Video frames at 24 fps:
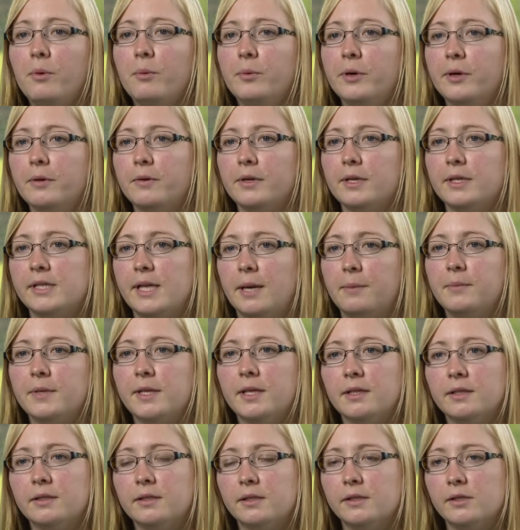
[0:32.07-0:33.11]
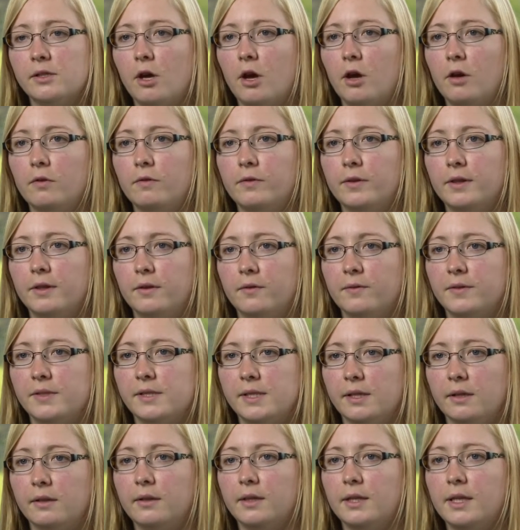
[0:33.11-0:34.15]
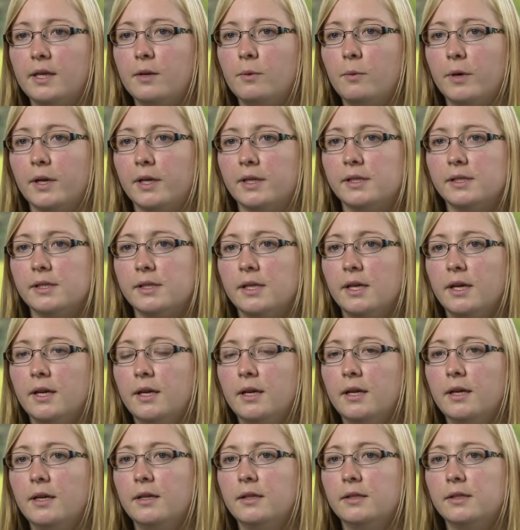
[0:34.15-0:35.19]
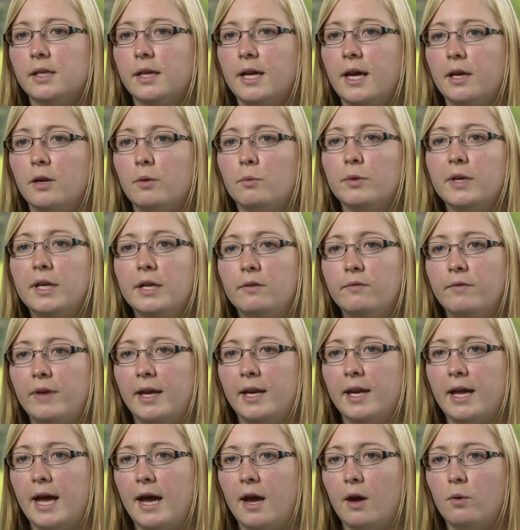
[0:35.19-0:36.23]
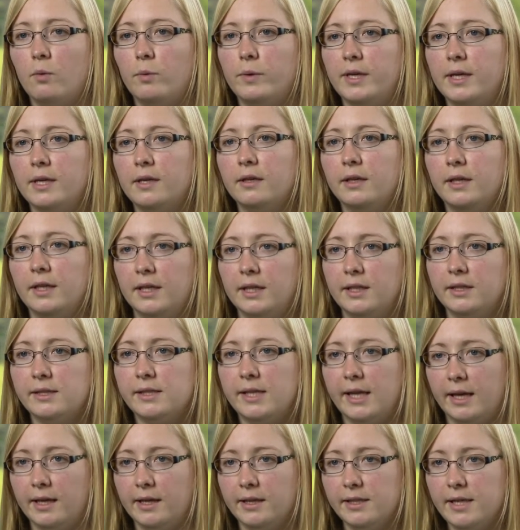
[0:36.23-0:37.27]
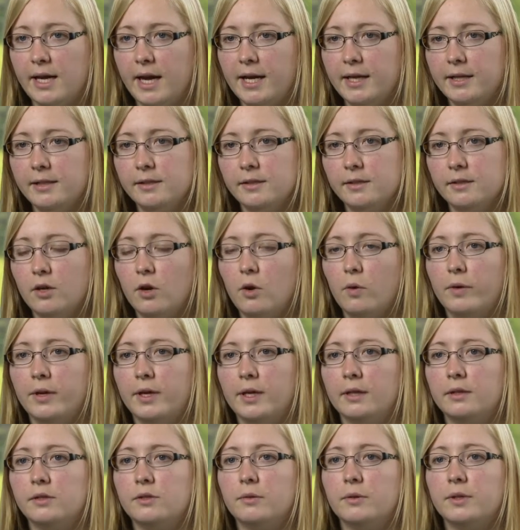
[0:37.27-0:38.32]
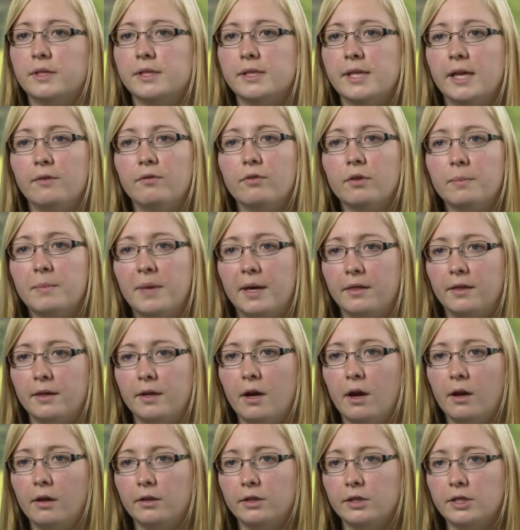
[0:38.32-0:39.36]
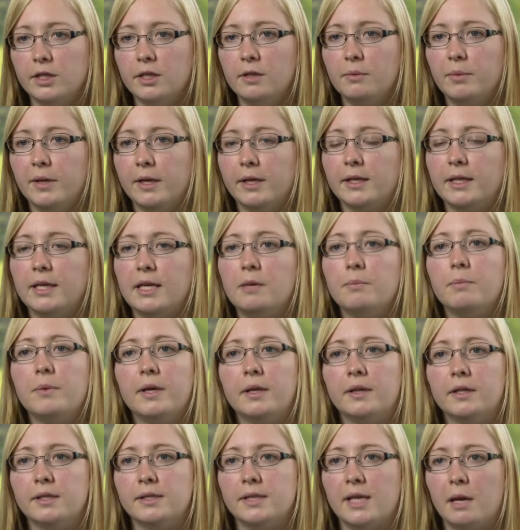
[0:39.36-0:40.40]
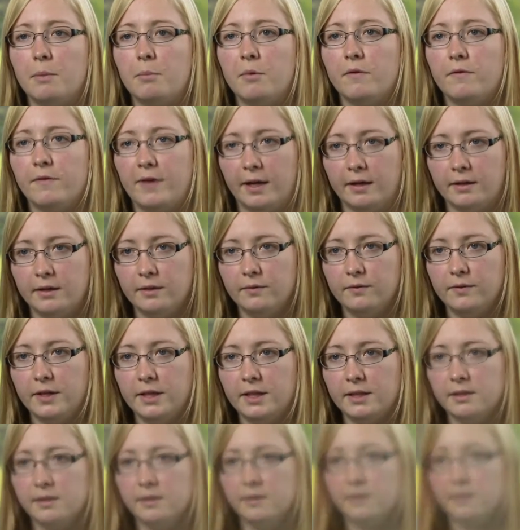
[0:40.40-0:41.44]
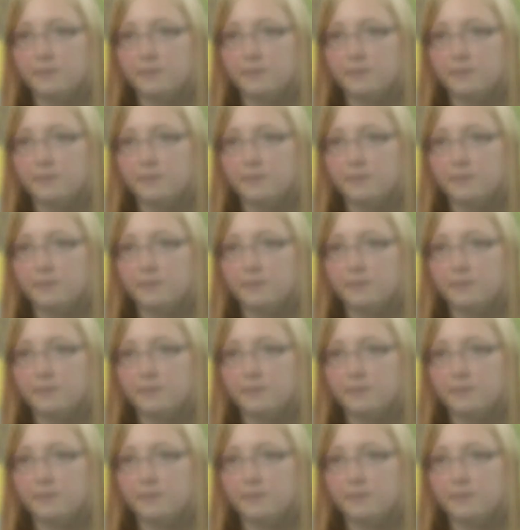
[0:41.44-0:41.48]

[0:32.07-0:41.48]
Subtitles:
we were attempting to solve at the facility was to kind of reinvent how we clean and sanitize, going to a safer methodology but keeping the same effectiveness.